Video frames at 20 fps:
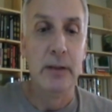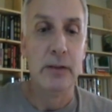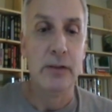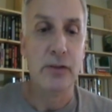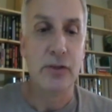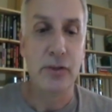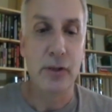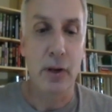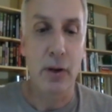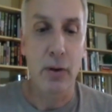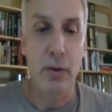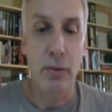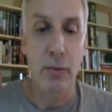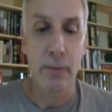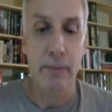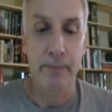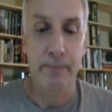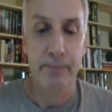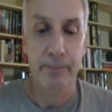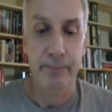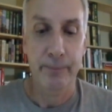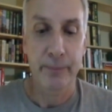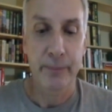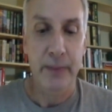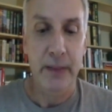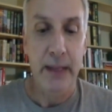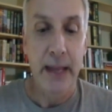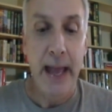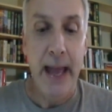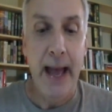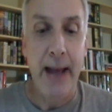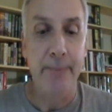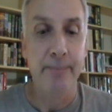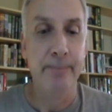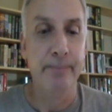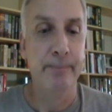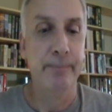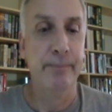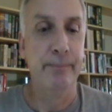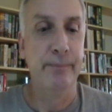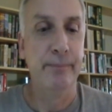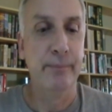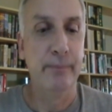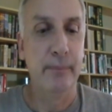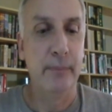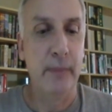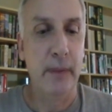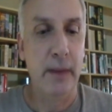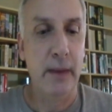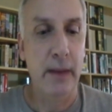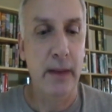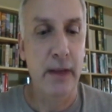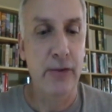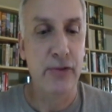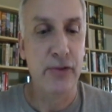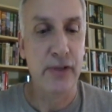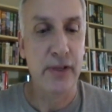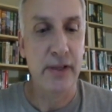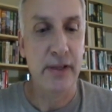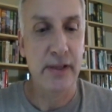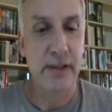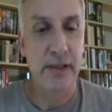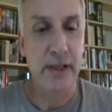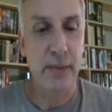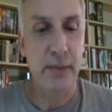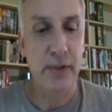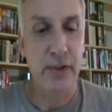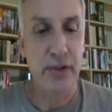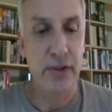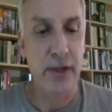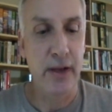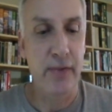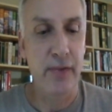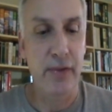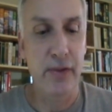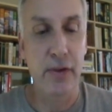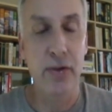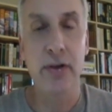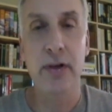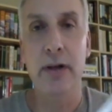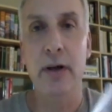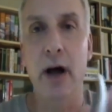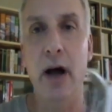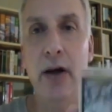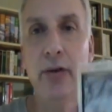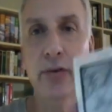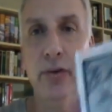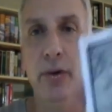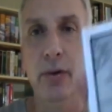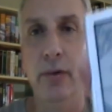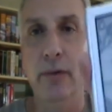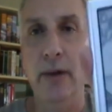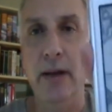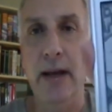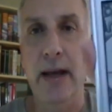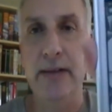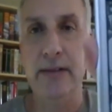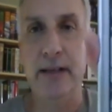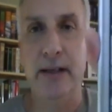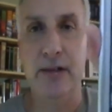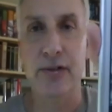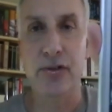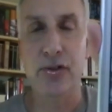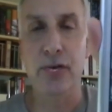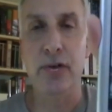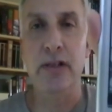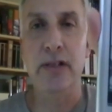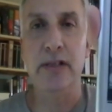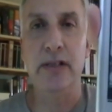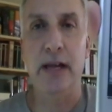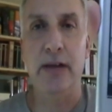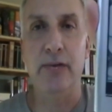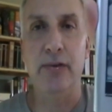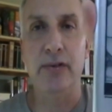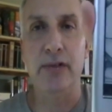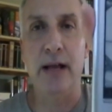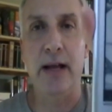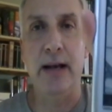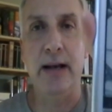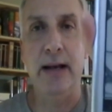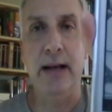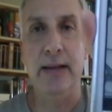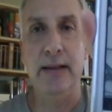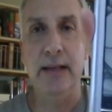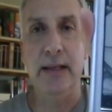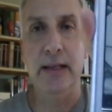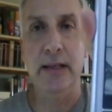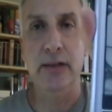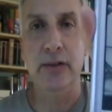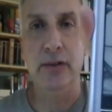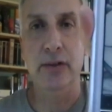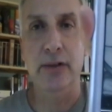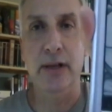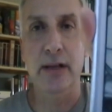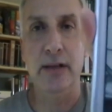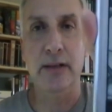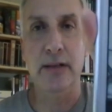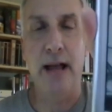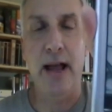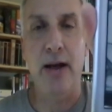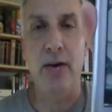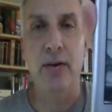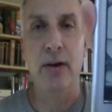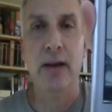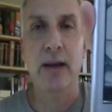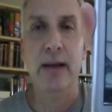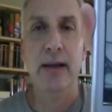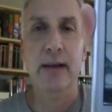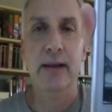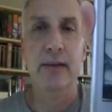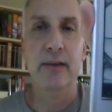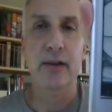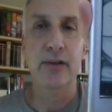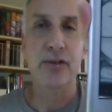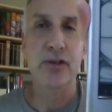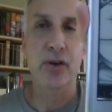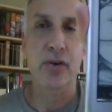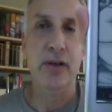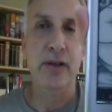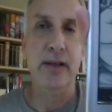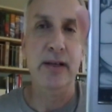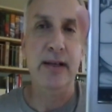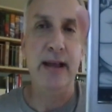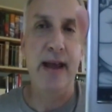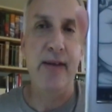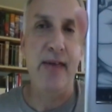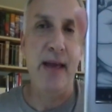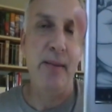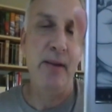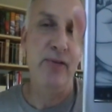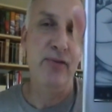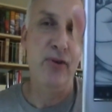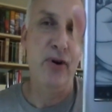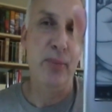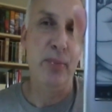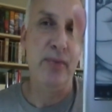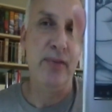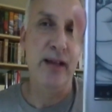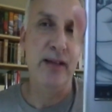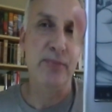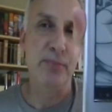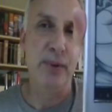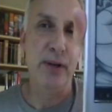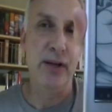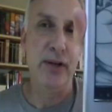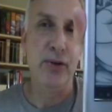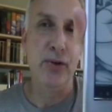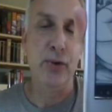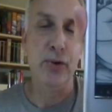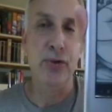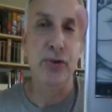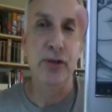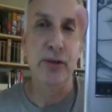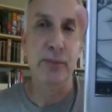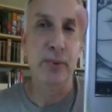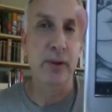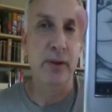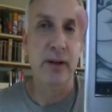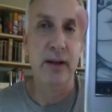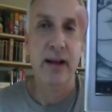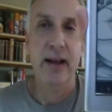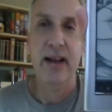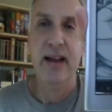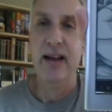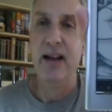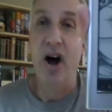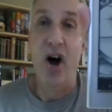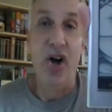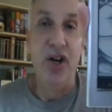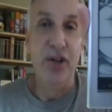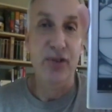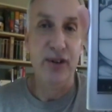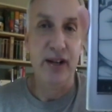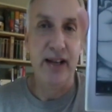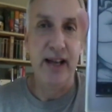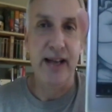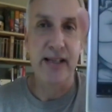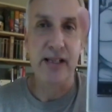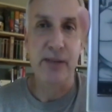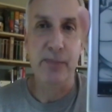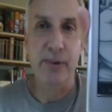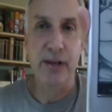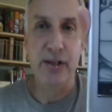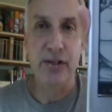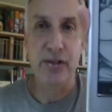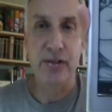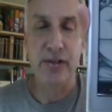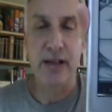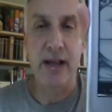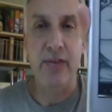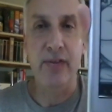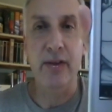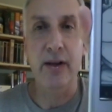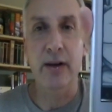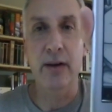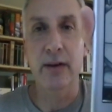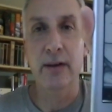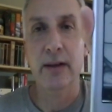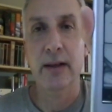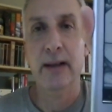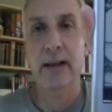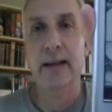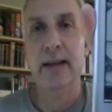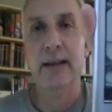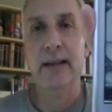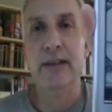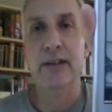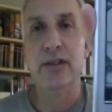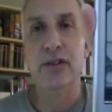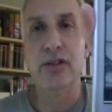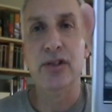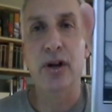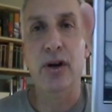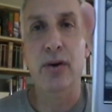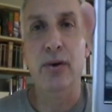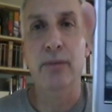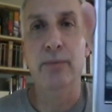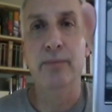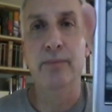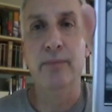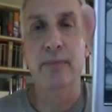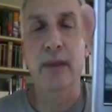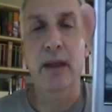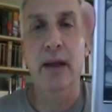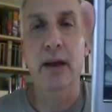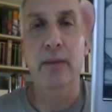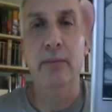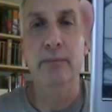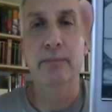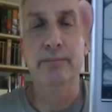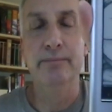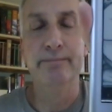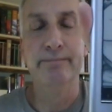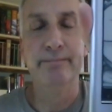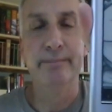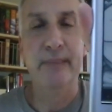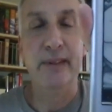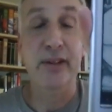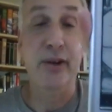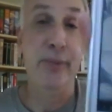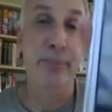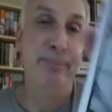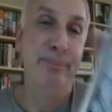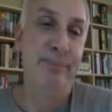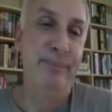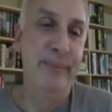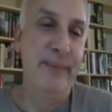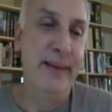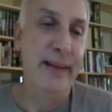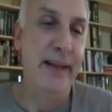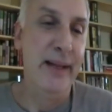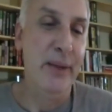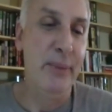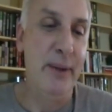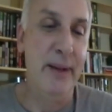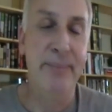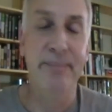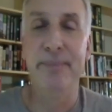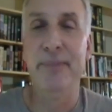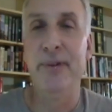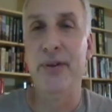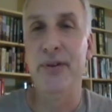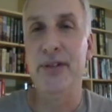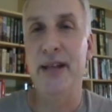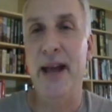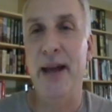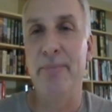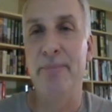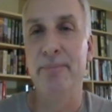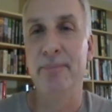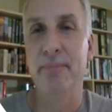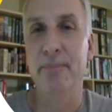so yeah, interested to see what you have. You can also, it has like screensavers on it like the Kindle does now. The Sony didn't have that before, but that's pretty cool. You can put all different kinds of pictures on there to show. So anyway, there's that.